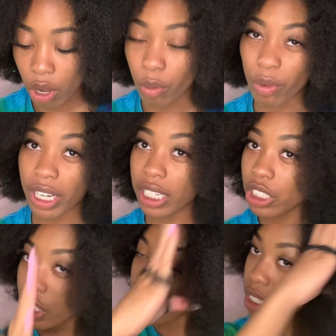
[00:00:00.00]
really
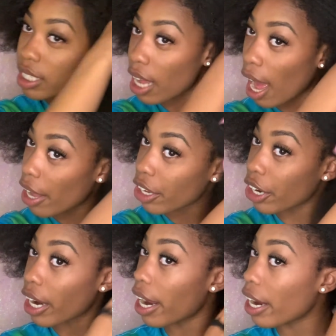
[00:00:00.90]
just tie your
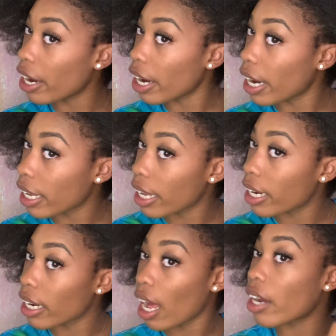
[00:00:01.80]
hair and get
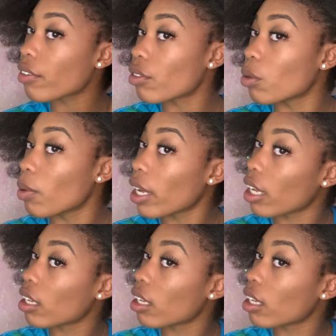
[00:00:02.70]
it out of the way.